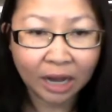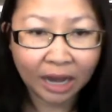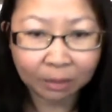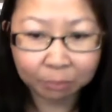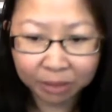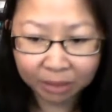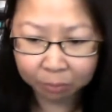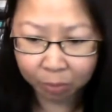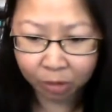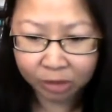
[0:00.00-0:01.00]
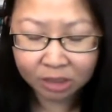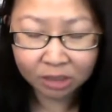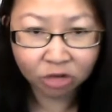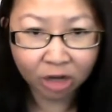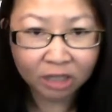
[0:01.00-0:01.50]
and big
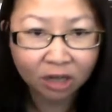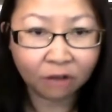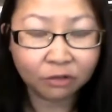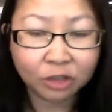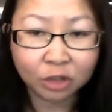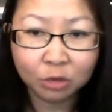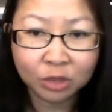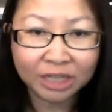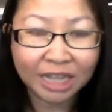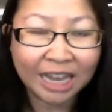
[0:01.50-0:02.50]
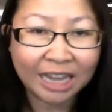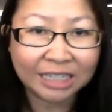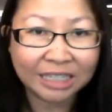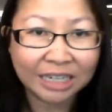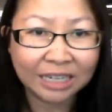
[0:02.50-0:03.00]
boards trying to cover so they can't
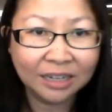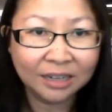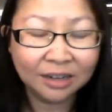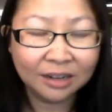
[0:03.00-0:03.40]
see,